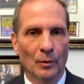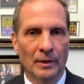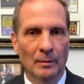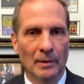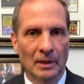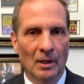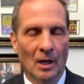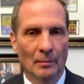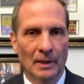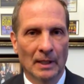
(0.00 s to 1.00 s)
both can be
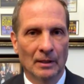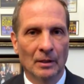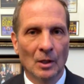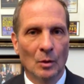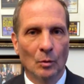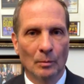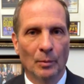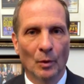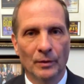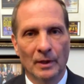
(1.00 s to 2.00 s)
accommodated,
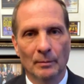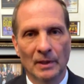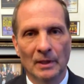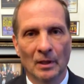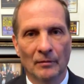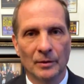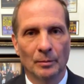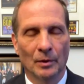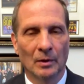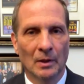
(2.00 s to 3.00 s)
where both can be
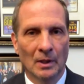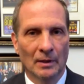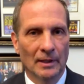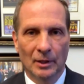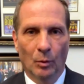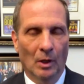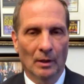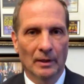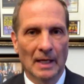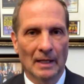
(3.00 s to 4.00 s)
comfortable. The
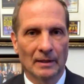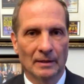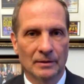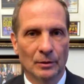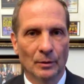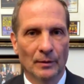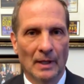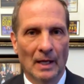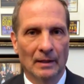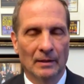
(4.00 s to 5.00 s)
Equality Act doesn't do
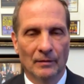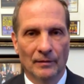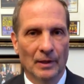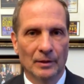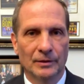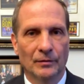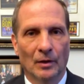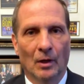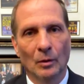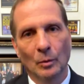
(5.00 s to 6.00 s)
that. Fairness
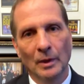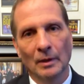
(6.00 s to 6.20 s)
for All